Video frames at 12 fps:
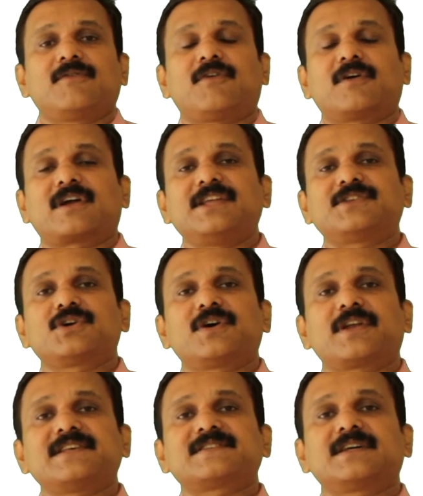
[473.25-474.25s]
For
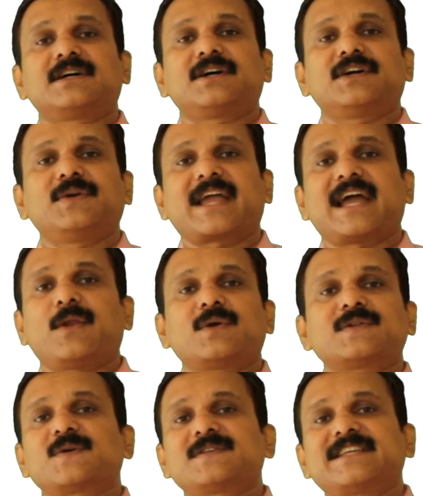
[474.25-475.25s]
clitoris, you can
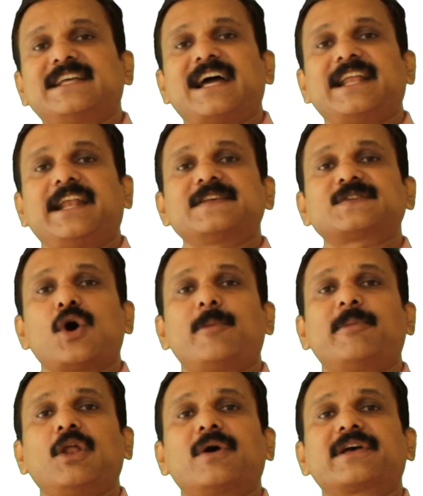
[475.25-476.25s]
also say that it is
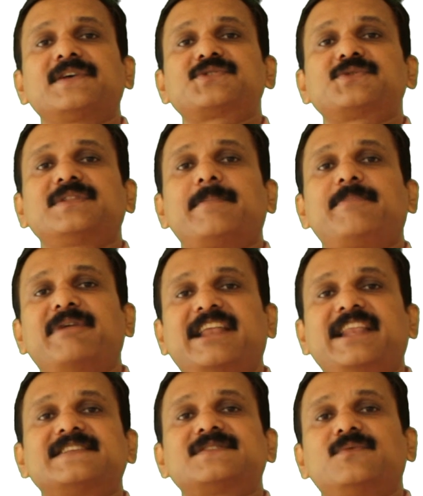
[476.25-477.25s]
homologous to the
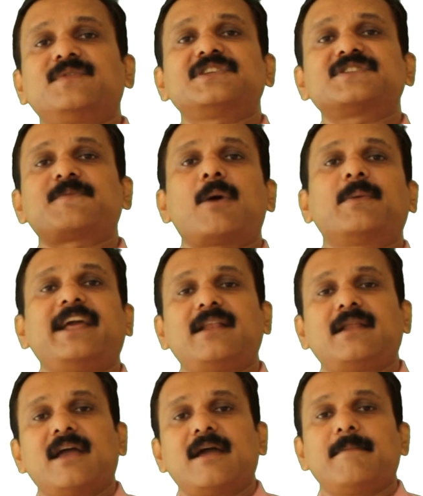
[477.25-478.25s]
penis, which is found in
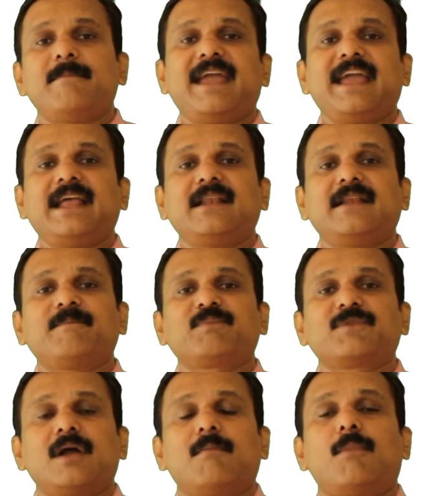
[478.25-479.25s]
male.
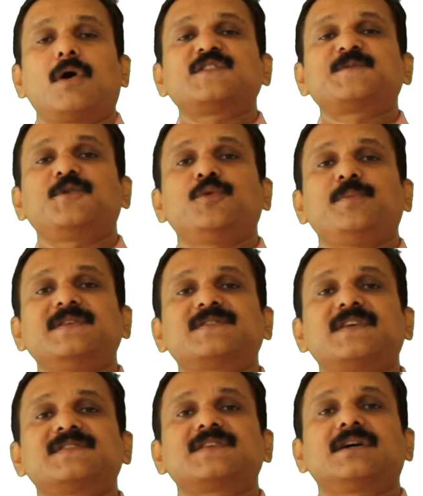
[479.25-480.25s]
Mons pubis
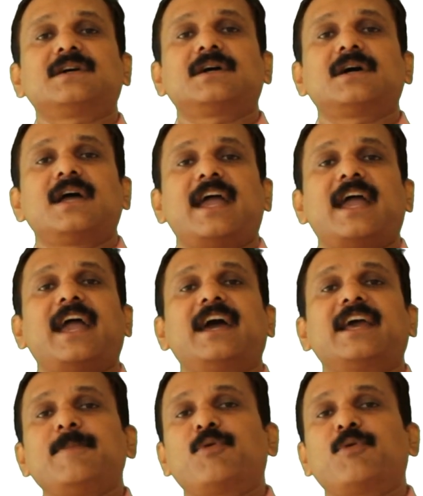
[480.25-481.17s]
is a hairy